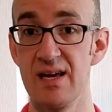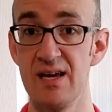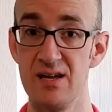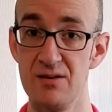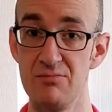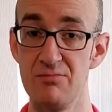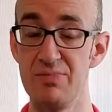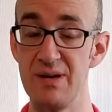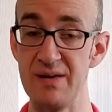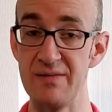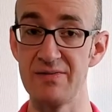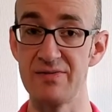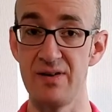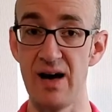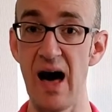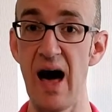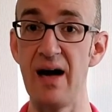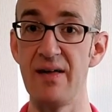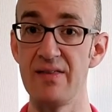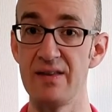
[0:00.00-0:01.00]
in B
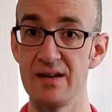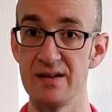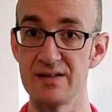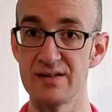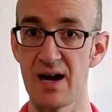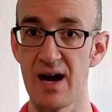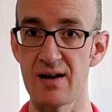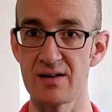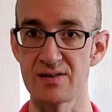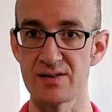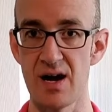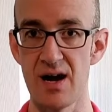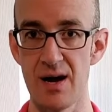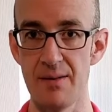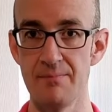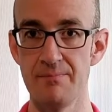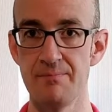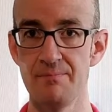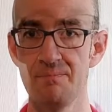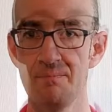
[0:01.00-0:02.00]
flat the entire time.